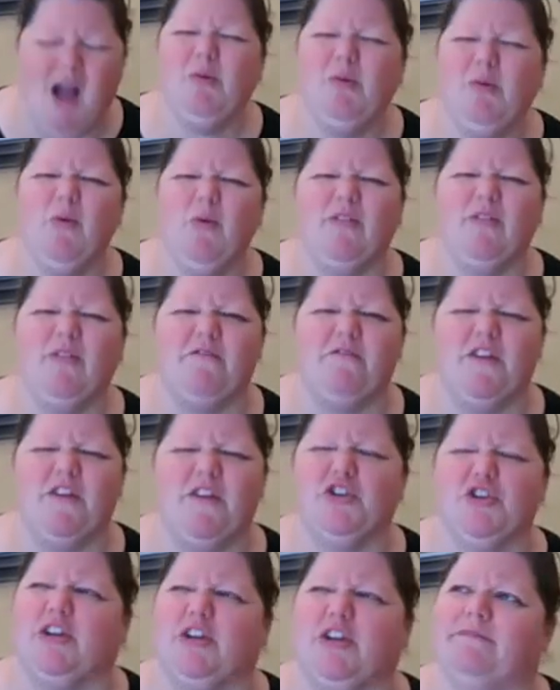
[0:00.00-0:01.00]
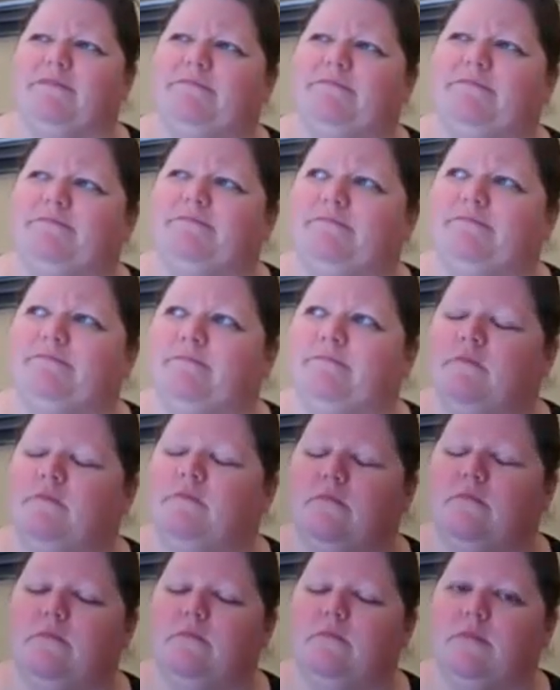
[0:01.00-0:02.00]
I'm going fishing,
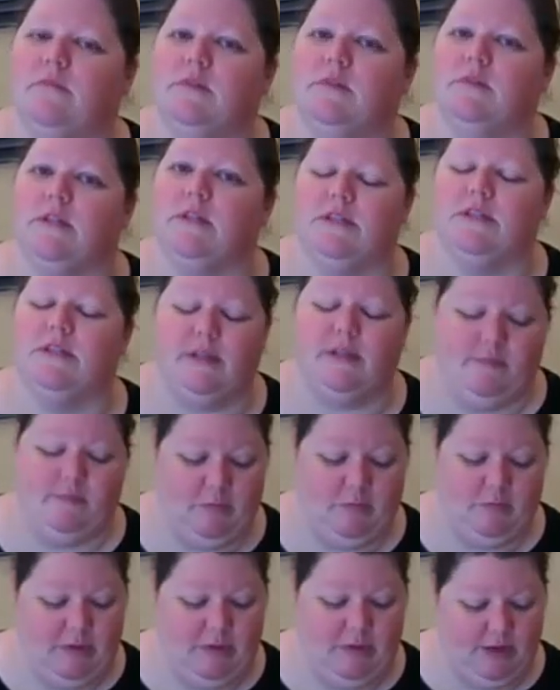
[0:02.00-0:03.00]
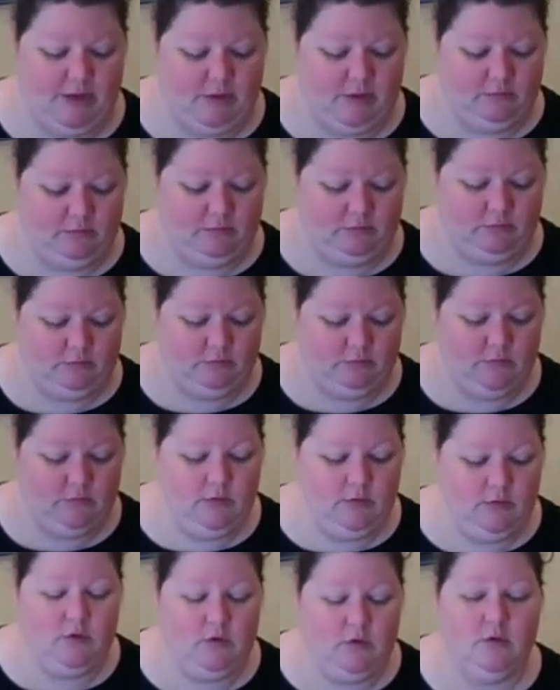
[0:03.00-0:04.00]
said Simon Peter.
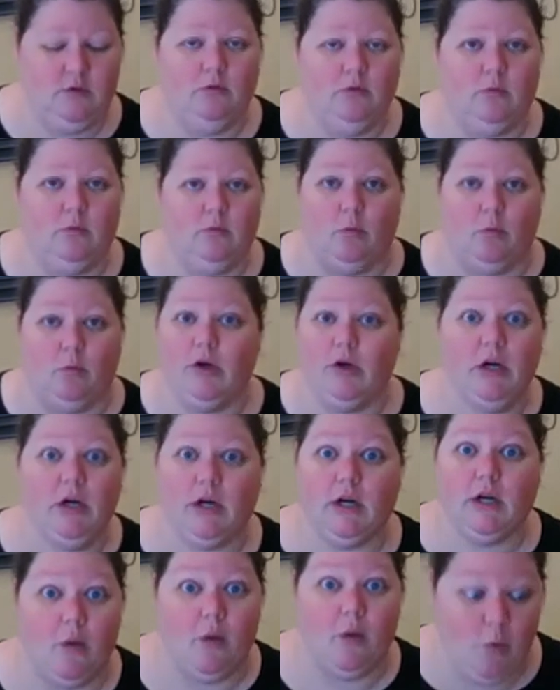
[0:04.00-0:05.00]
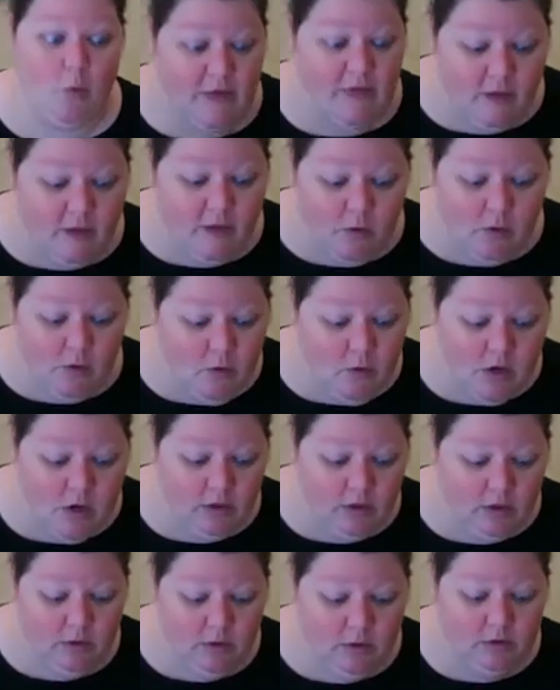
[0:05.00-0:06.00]
We're going to come with
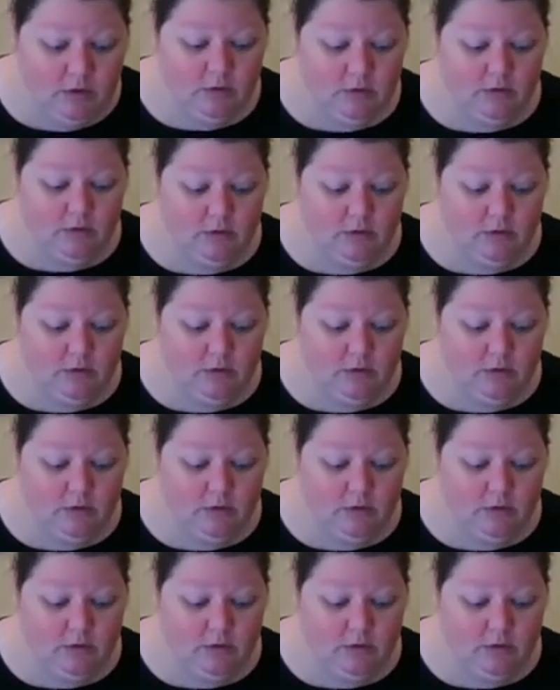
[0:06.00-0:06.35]
you.